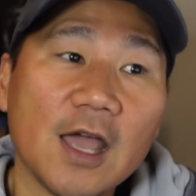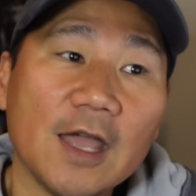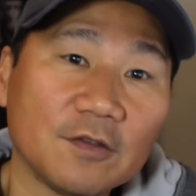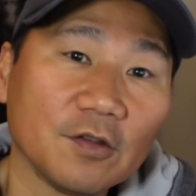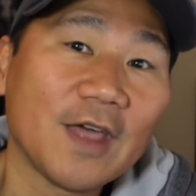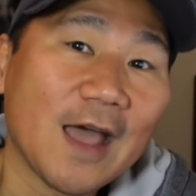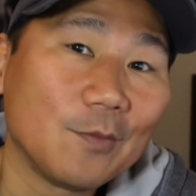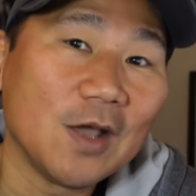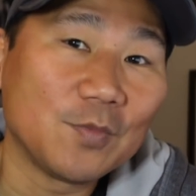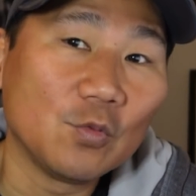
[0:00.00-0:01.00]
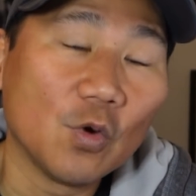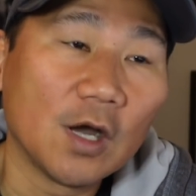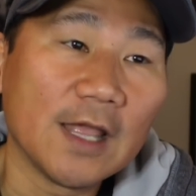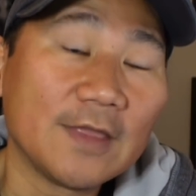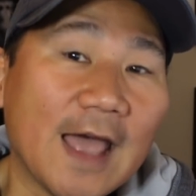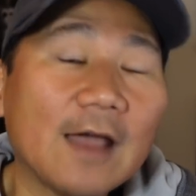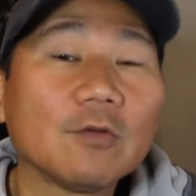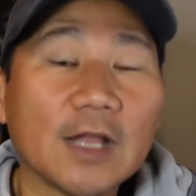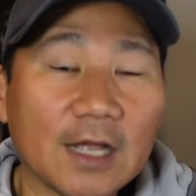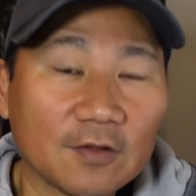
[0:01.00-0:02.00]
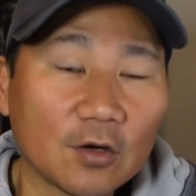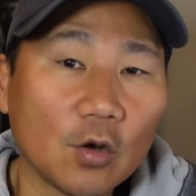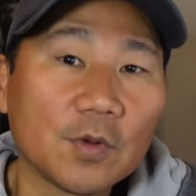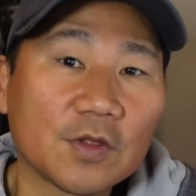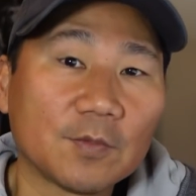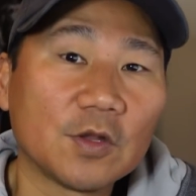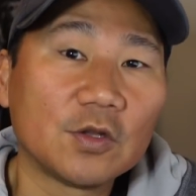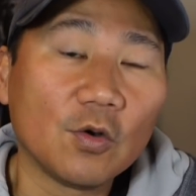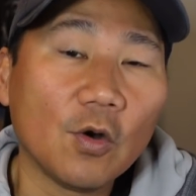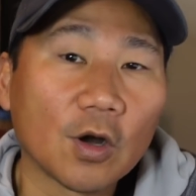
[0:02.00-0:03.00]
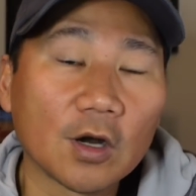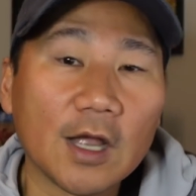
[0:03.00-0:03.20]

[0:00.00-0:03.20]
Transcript: And so that might be one. And that, like I said, opens up the door.